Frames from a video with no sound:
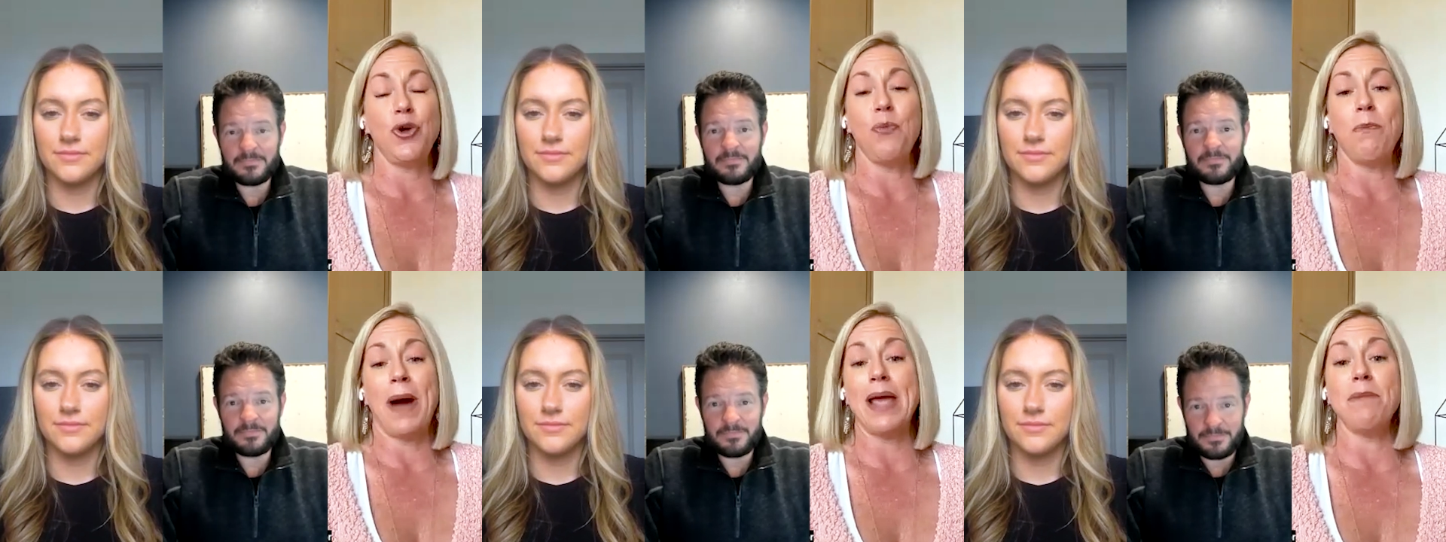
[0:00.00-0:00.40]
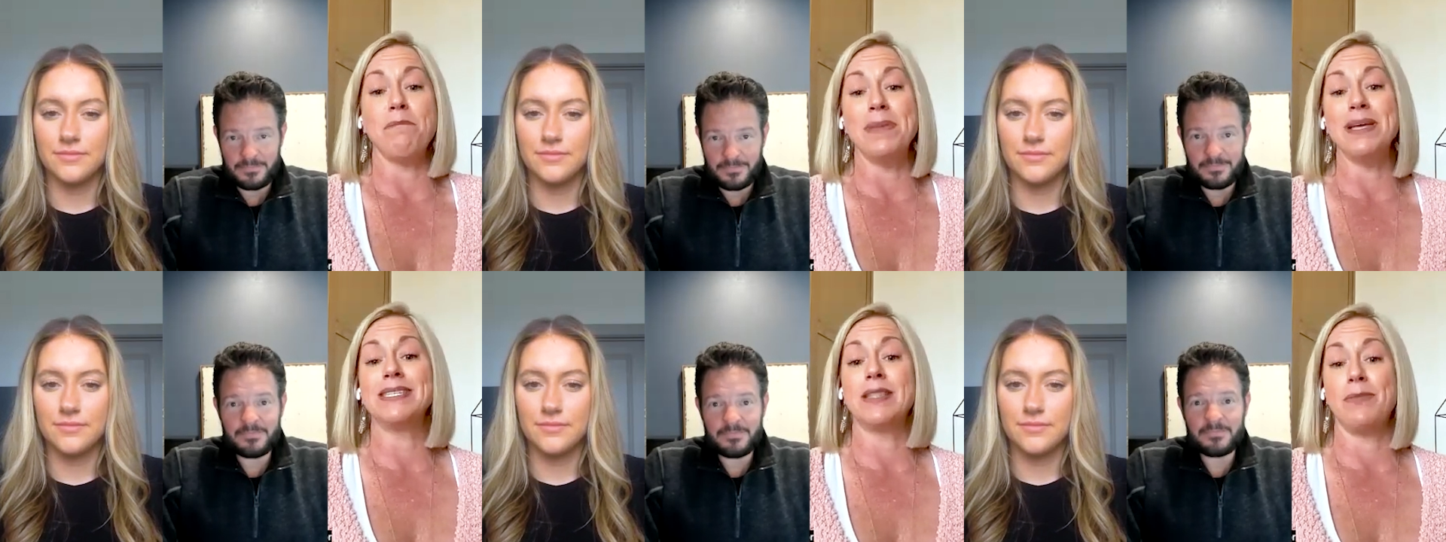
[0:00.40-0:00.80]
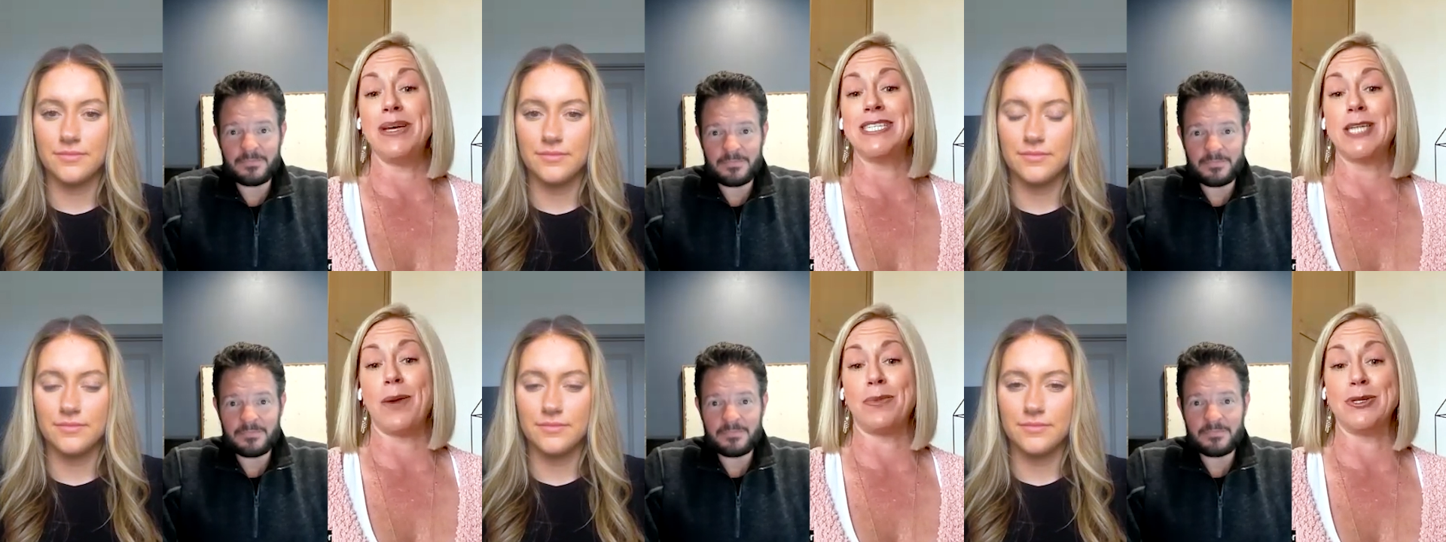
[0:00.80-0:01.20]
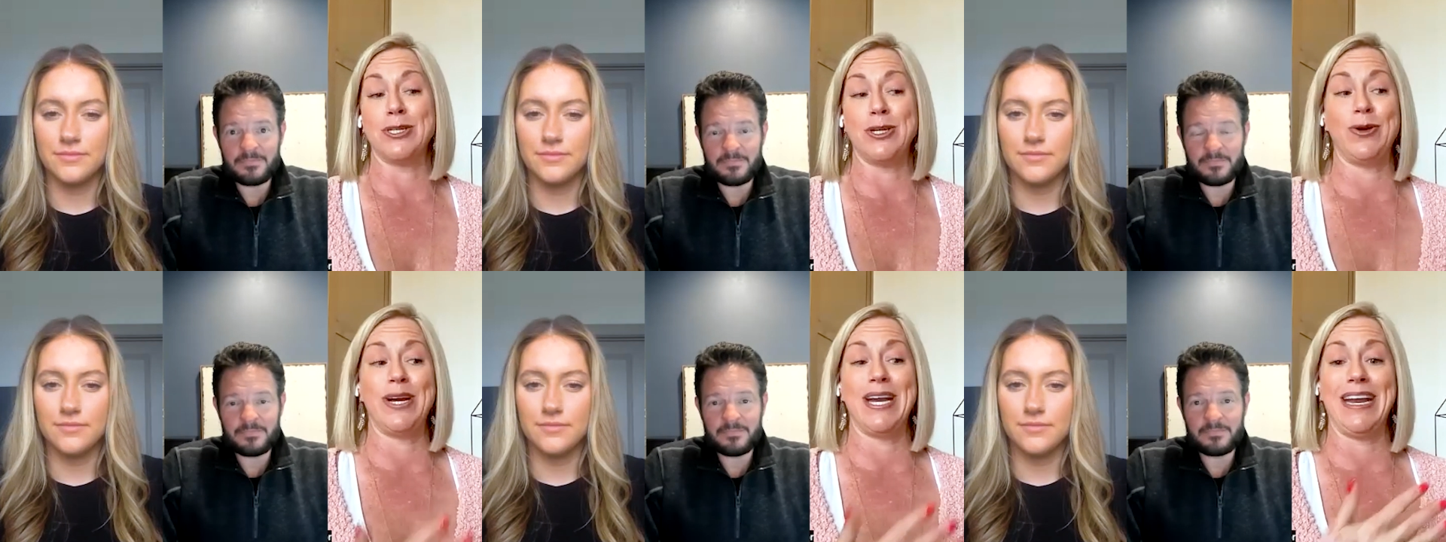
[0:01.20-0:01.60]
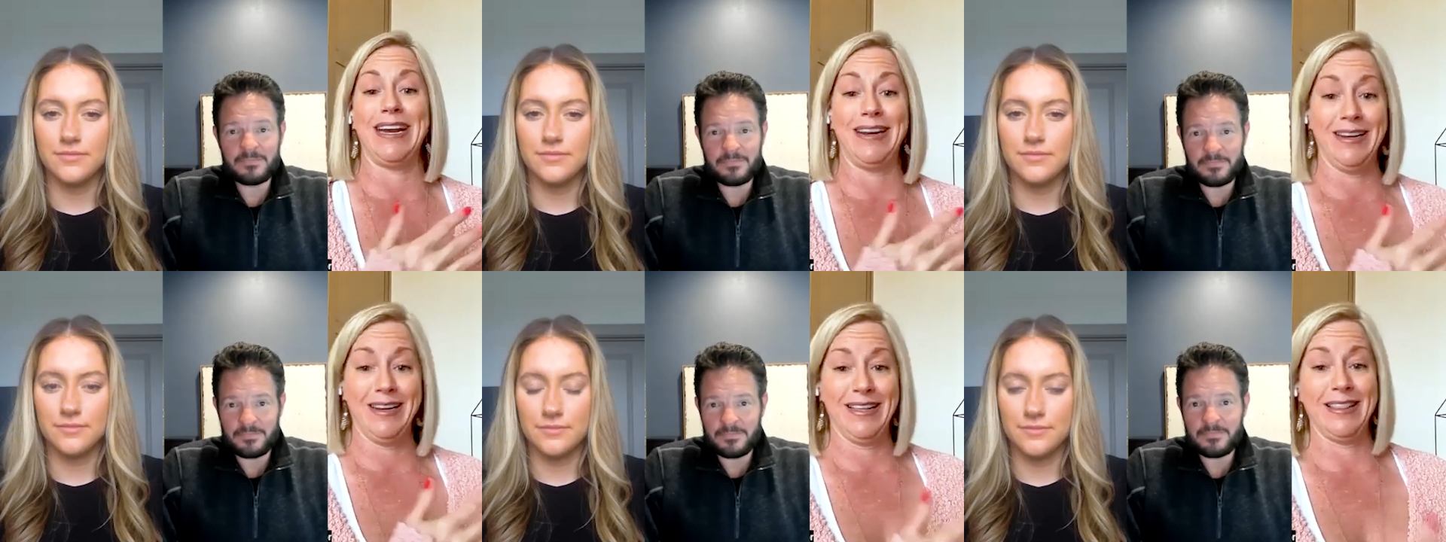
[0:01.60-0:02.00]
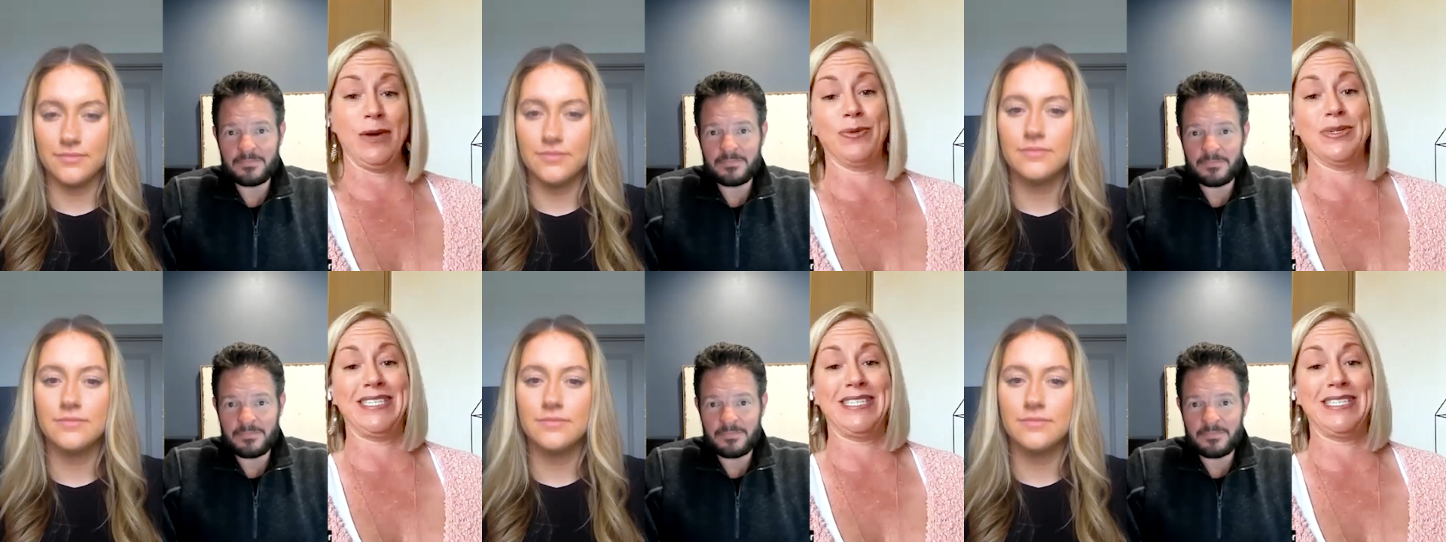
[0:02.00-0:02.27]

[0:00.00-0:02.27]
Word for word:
Speaker 1: you might miss the best opportunity